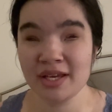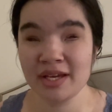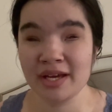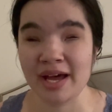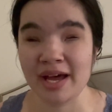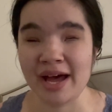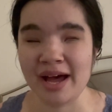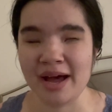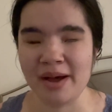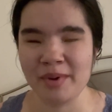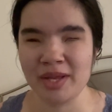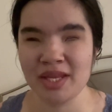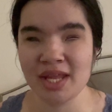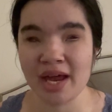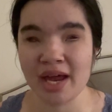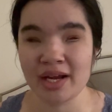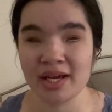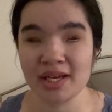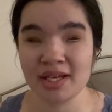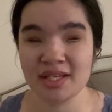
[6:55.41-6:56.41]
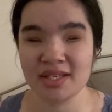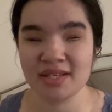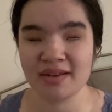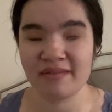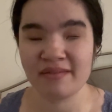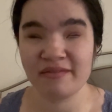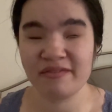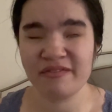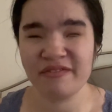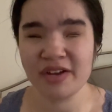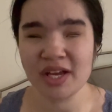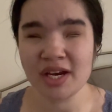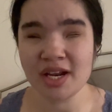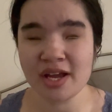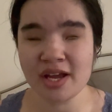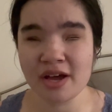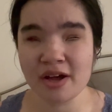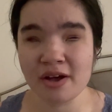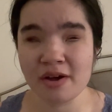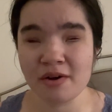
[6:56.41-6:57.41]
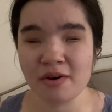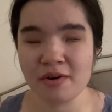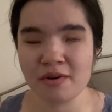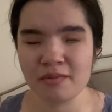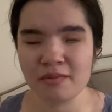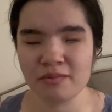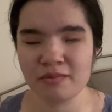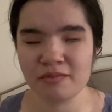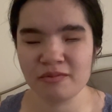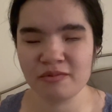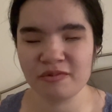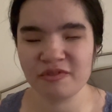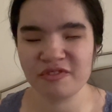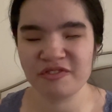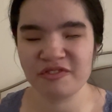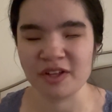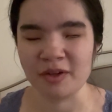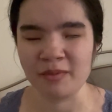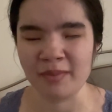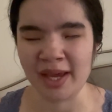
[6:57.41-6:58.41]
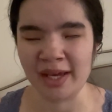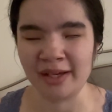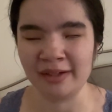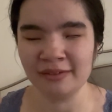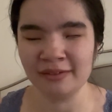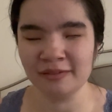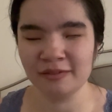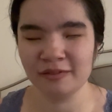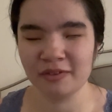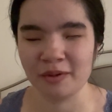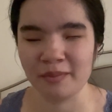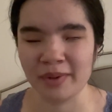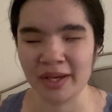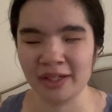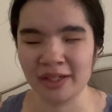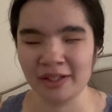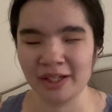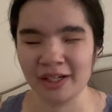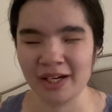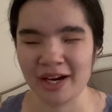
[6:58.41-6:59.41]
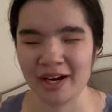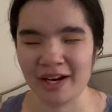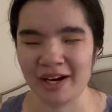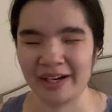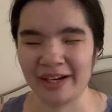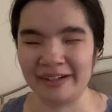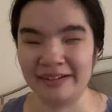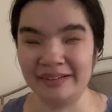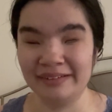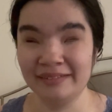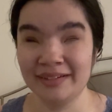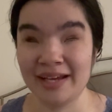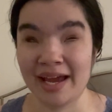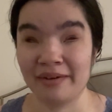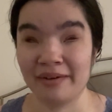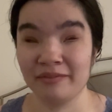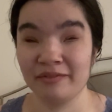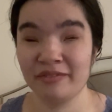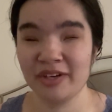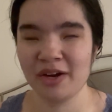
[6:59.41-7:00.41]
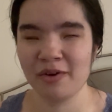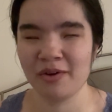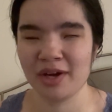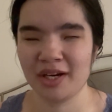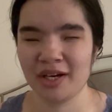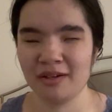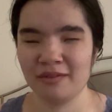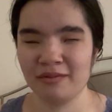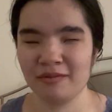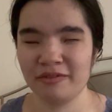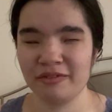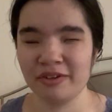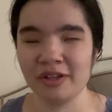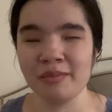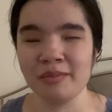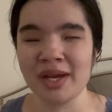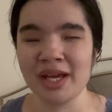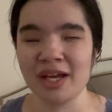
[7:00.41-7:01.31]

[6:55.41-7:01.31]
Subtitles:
And that is video filming and editing. Yeah, filming